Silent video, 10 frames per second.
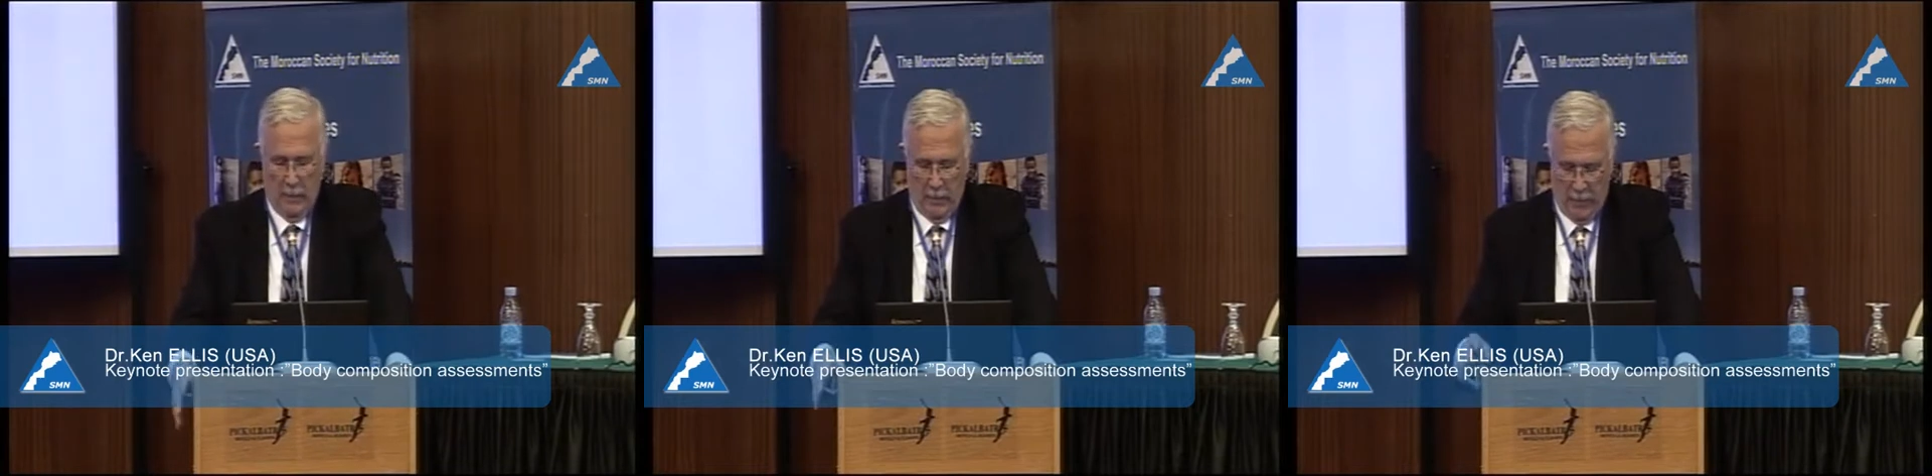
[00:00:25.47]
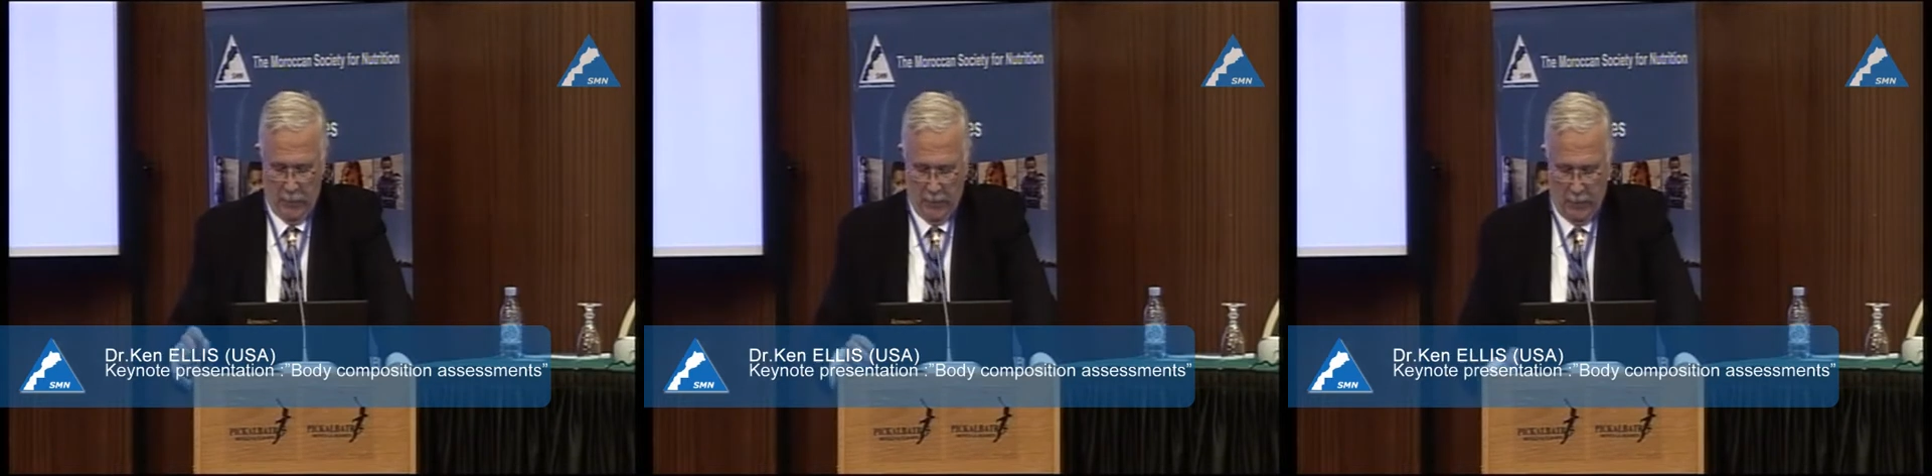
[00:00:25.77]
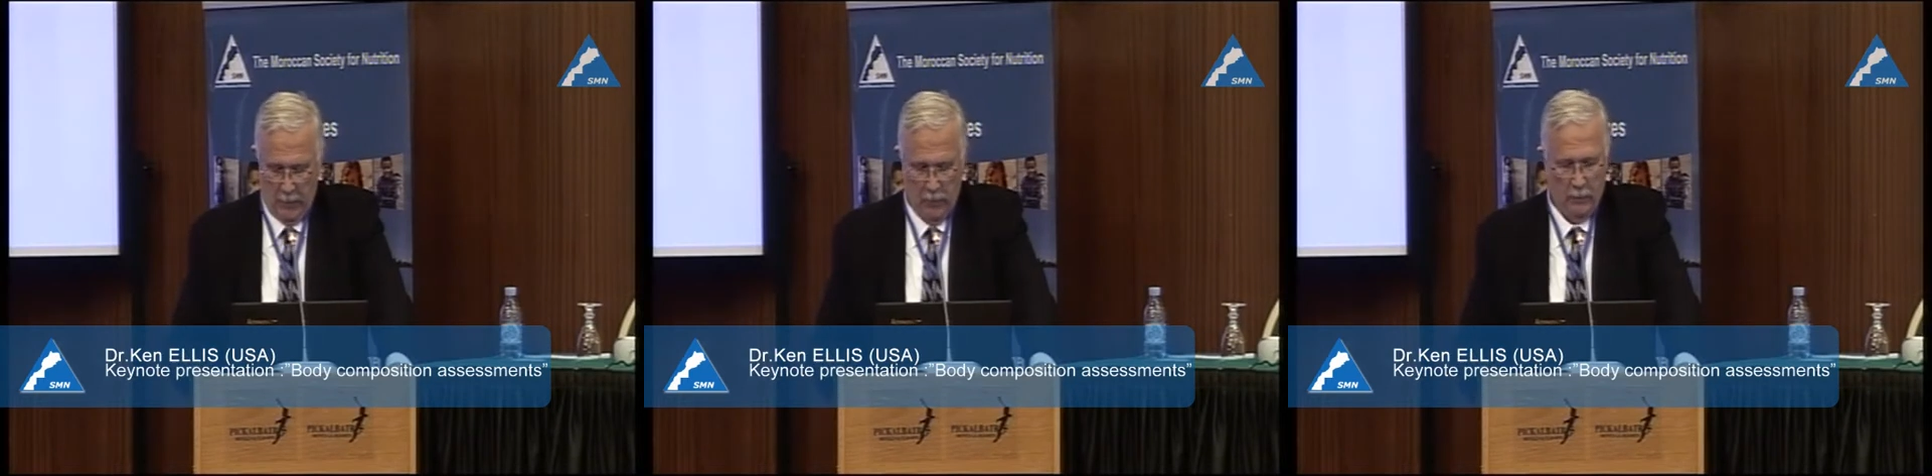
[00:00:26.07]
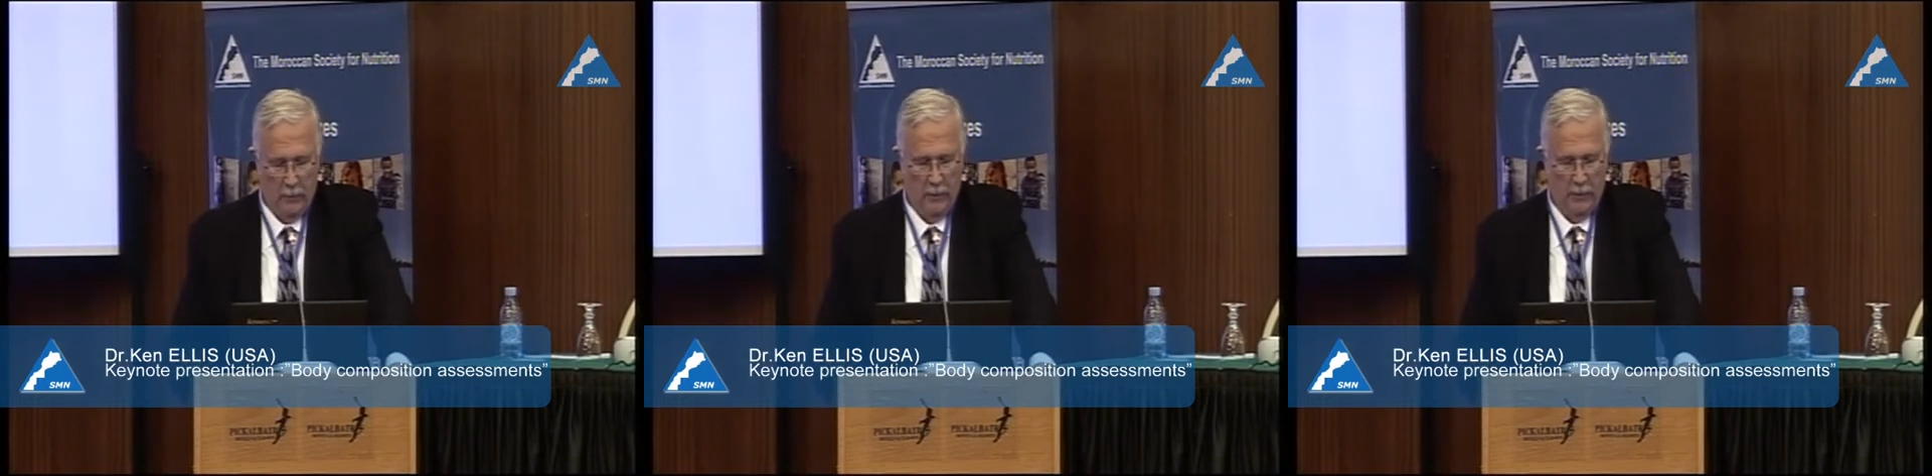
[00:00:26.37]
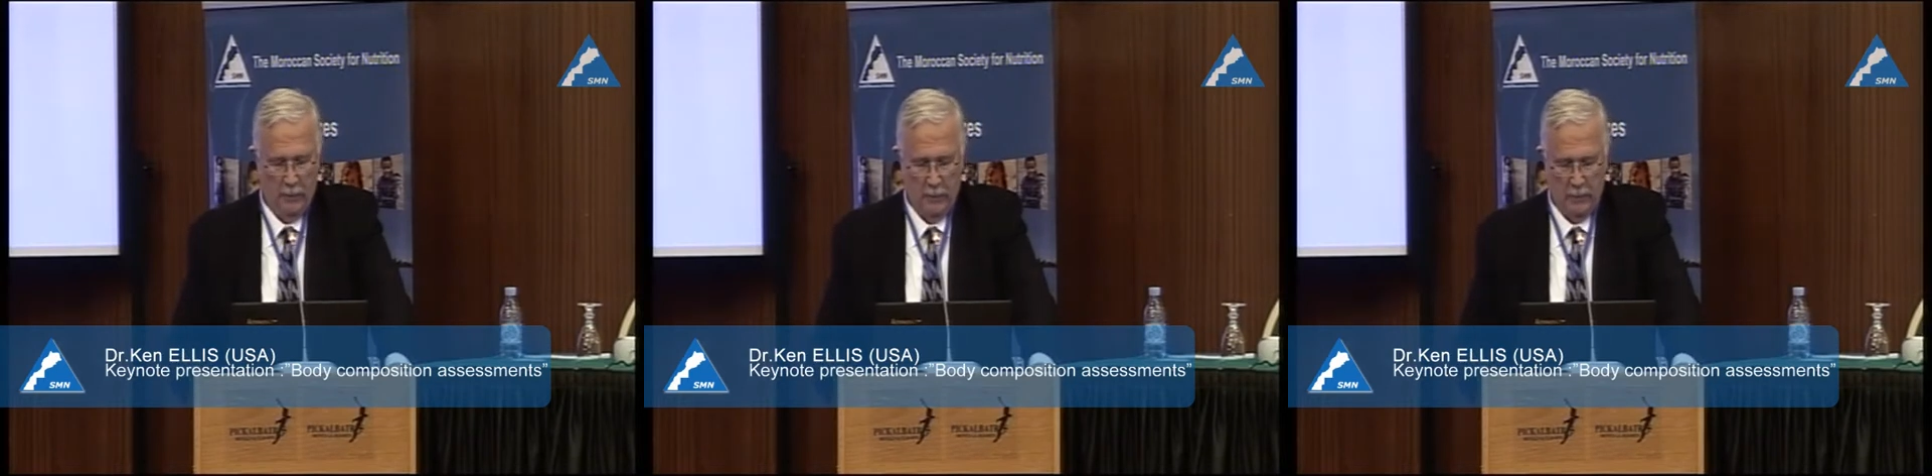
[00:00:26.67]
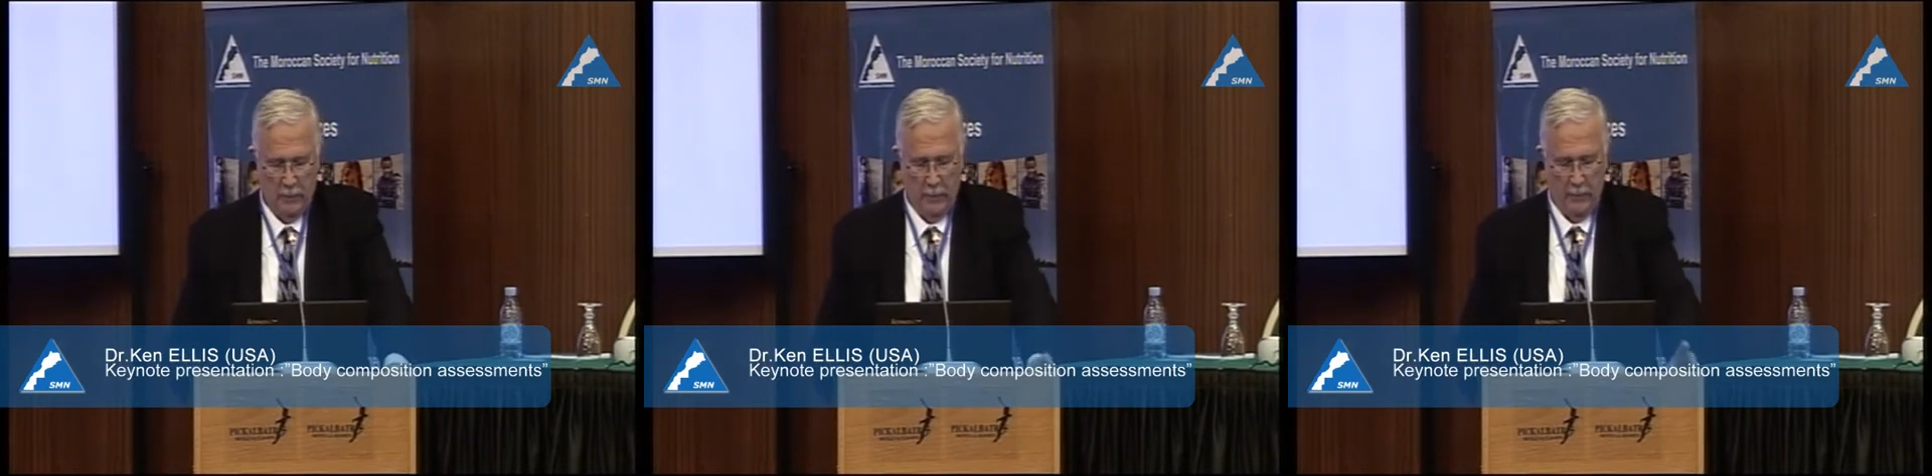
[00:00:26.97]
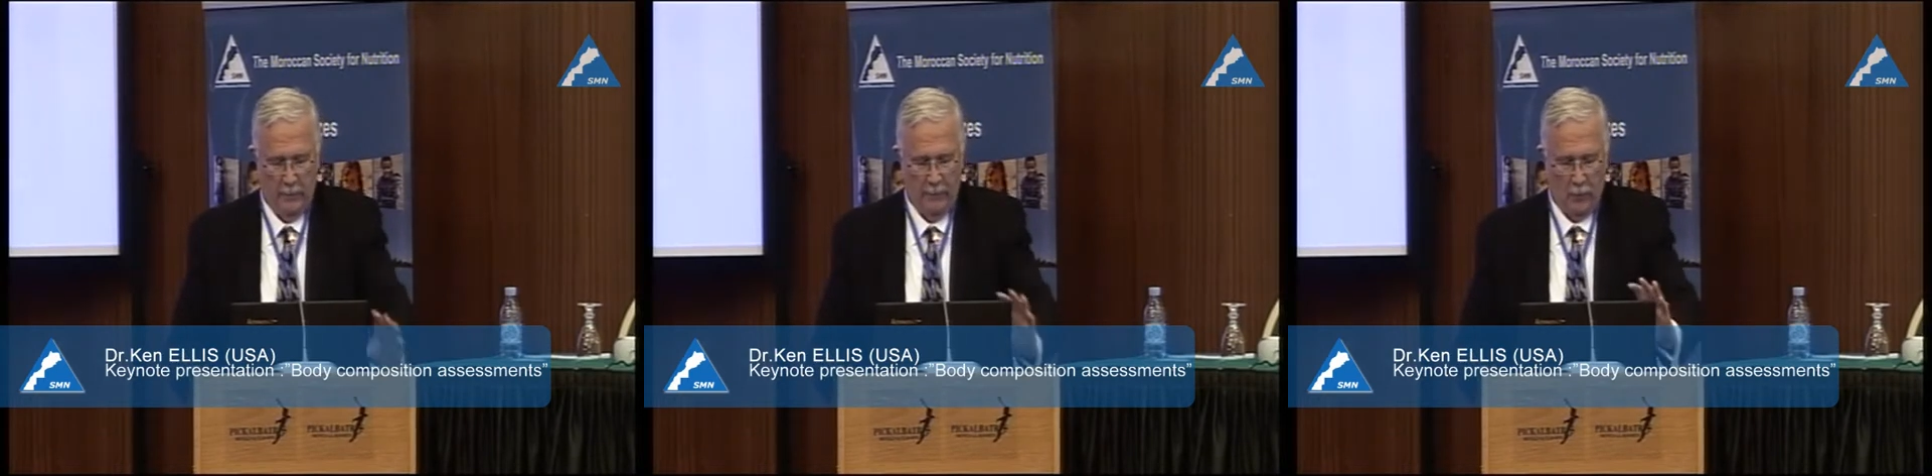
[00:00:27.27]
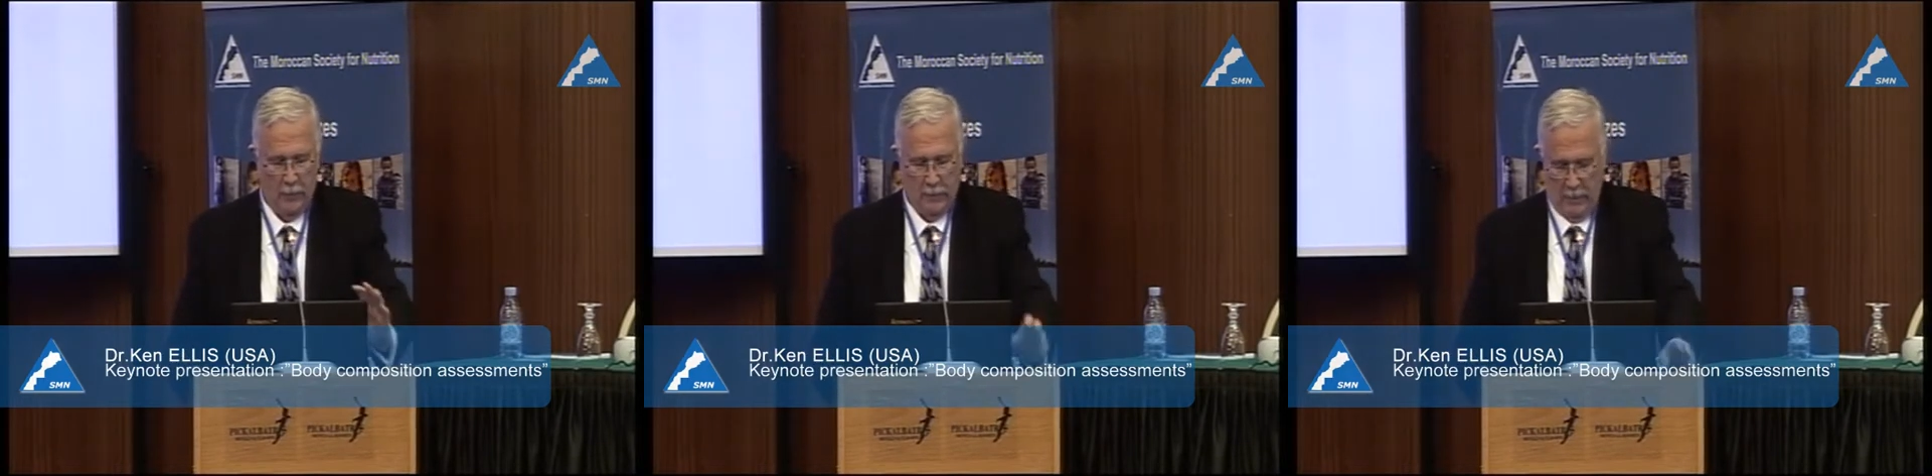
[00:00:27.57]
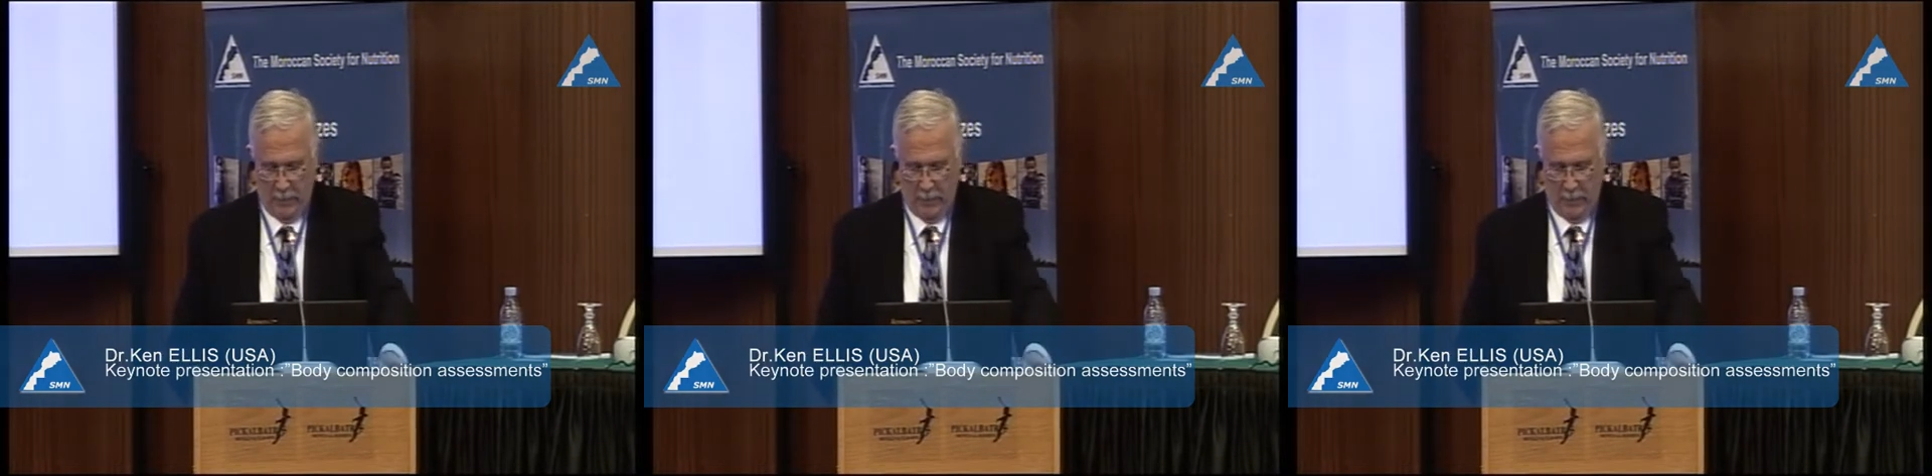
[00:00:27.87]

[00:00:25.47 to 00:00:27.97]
And the procedure, and you can see the first